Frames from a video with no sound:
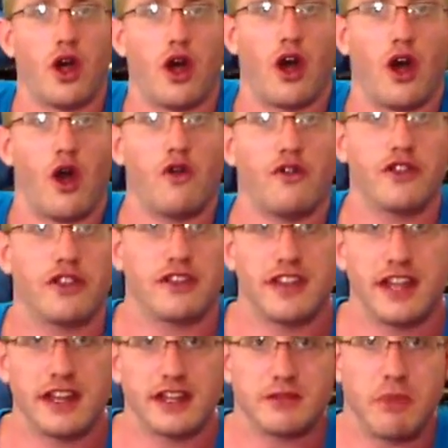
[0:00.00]
over the
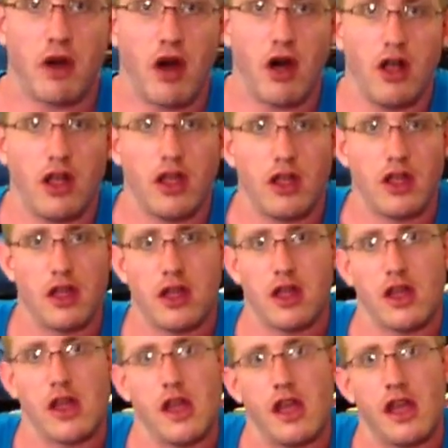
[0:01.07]
tennis ball
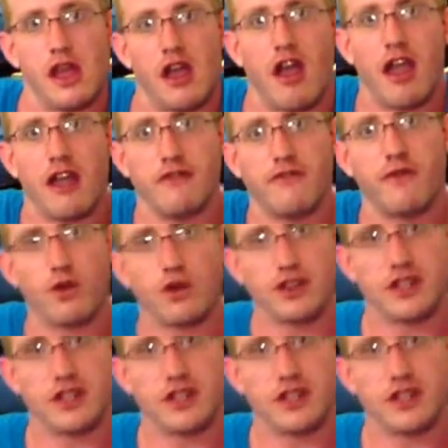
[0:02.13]
and force